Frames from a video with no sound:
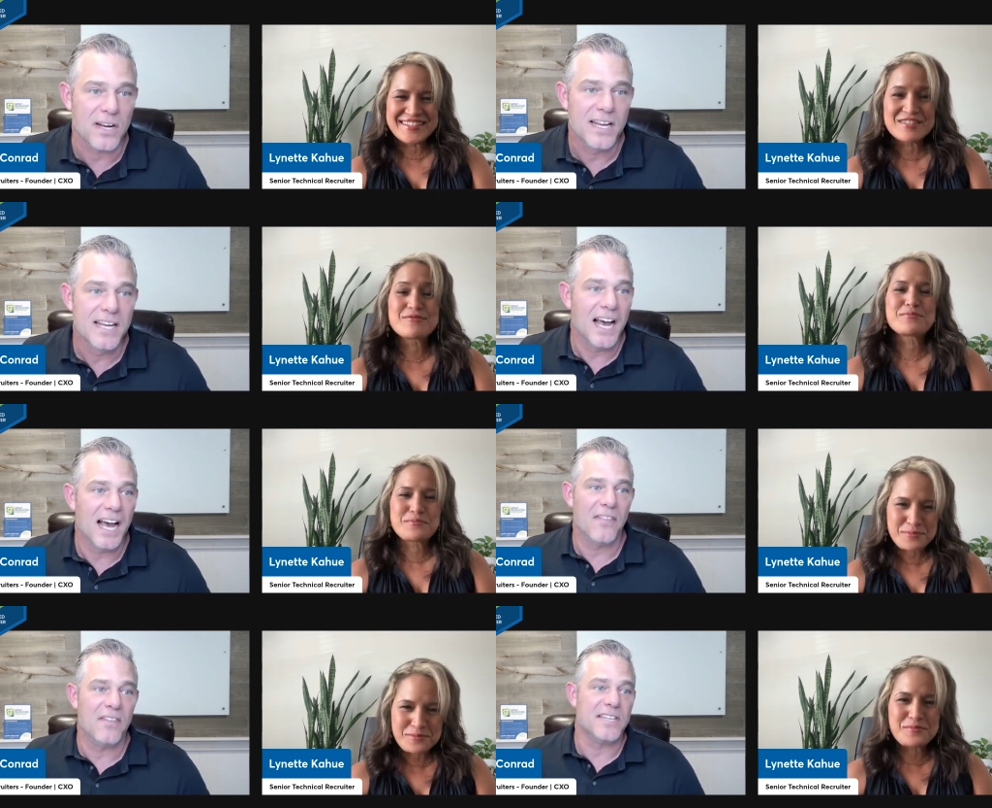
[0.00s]
Speaker 1: Uh, the
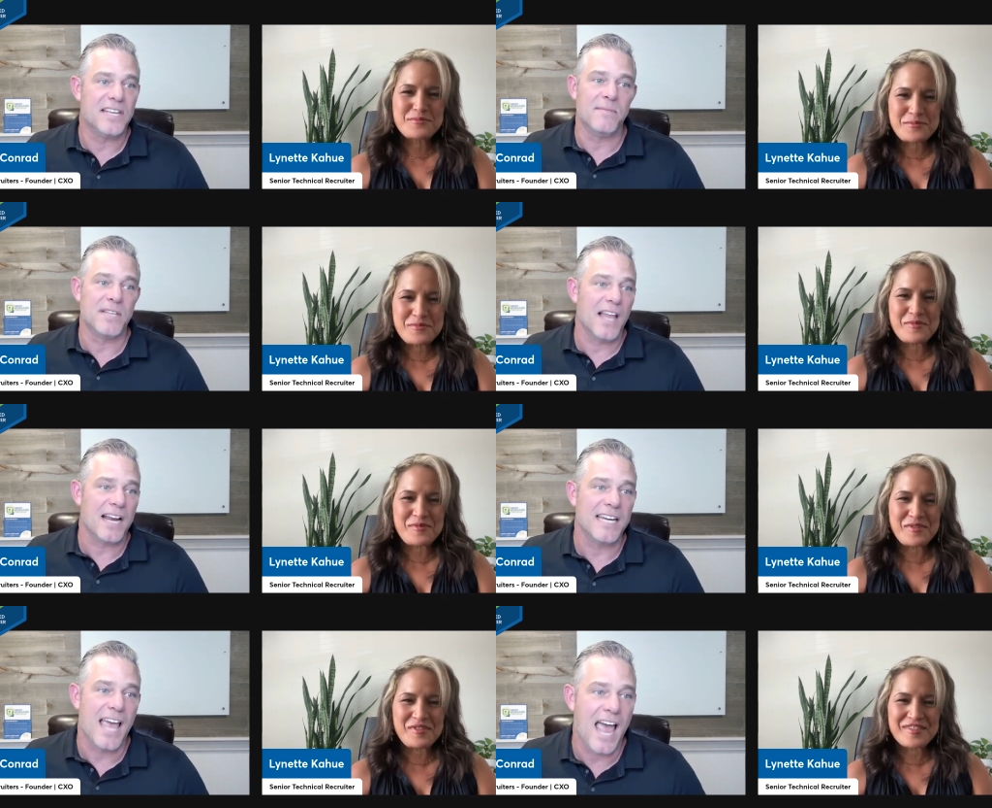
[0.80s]
team's lucky to
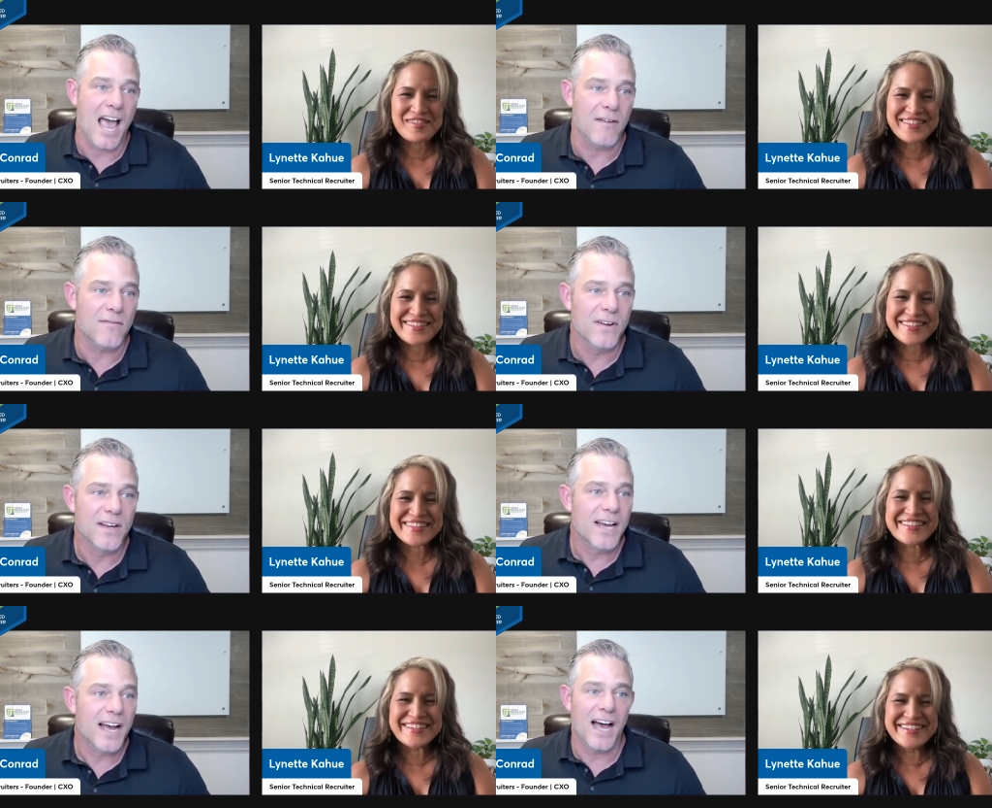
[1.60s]
have
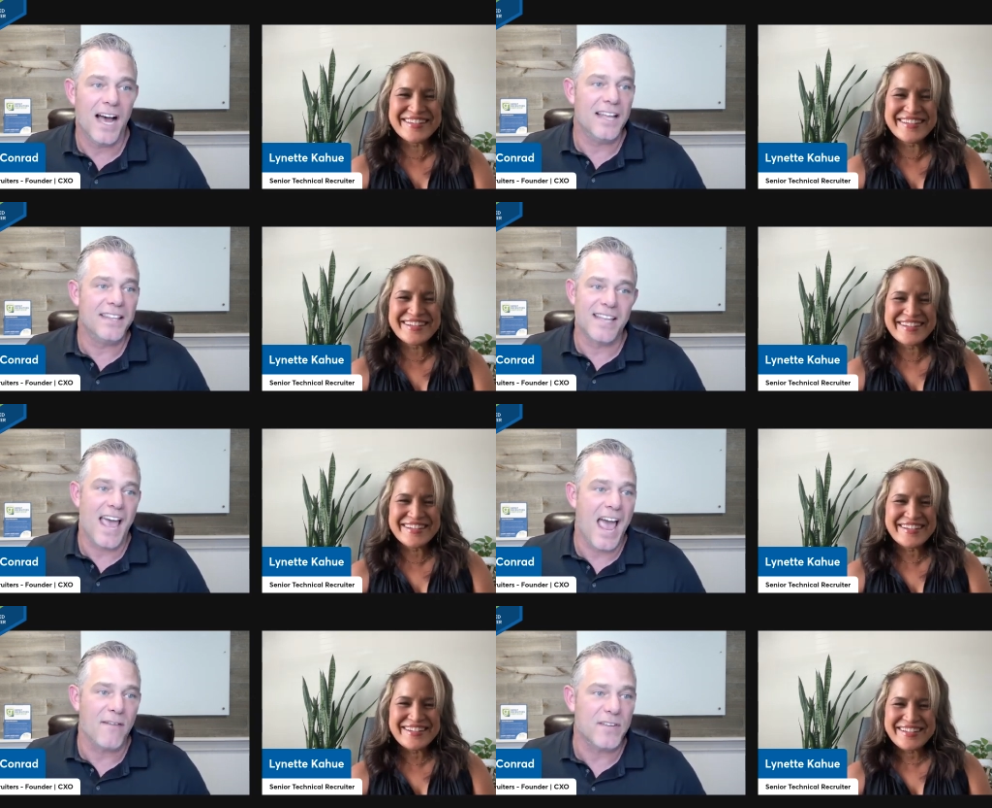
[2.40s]
uh, to
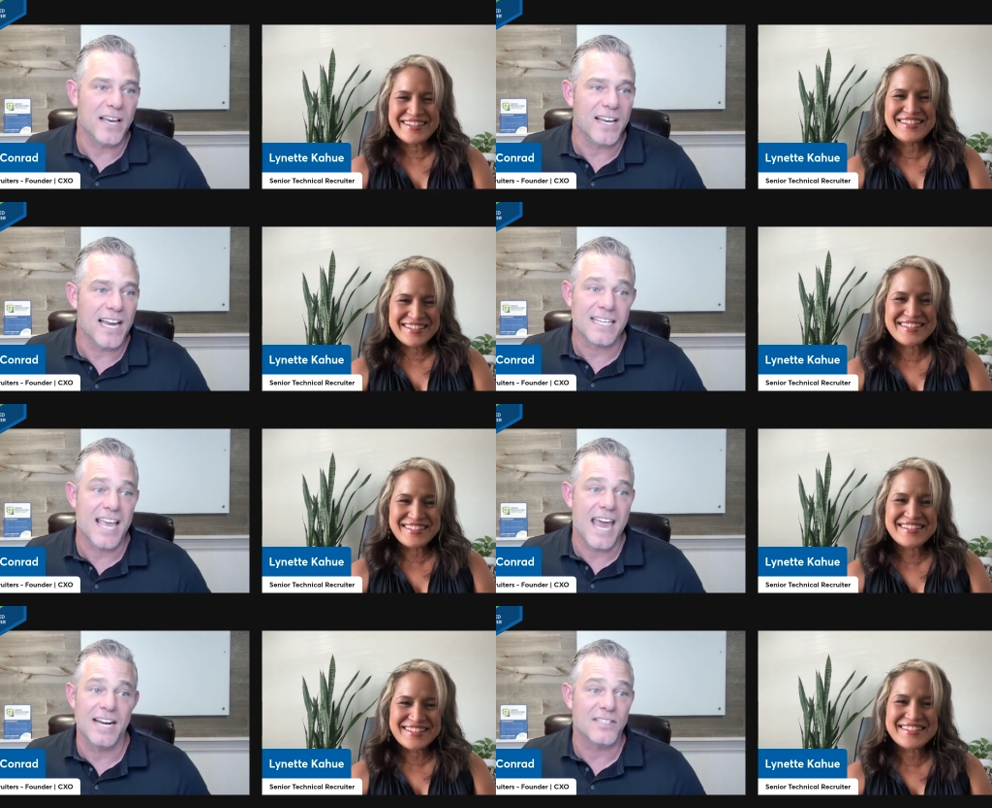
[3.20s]
have you, and
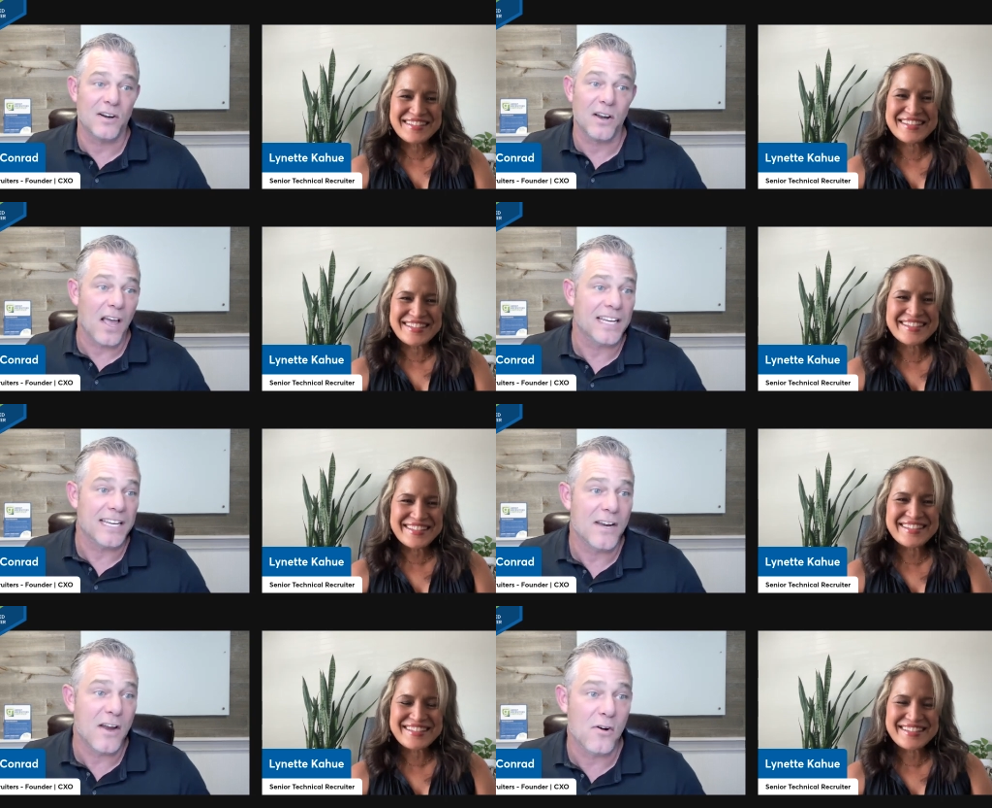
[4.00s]
candidates are lucky to
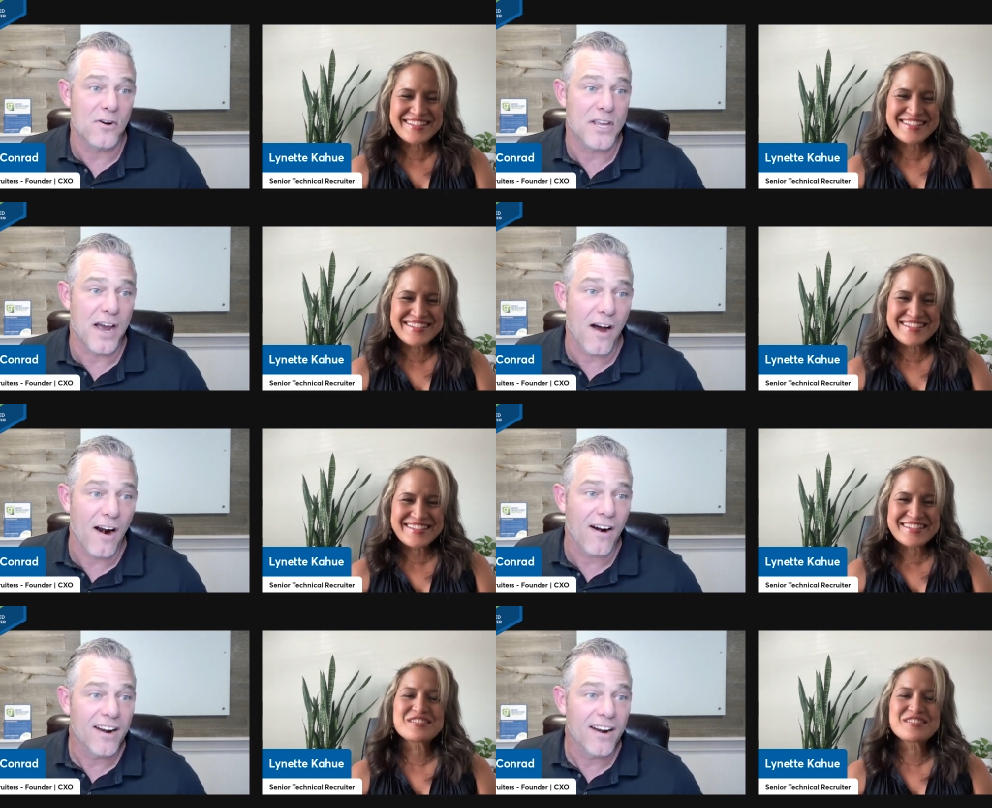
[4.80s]
know who you are.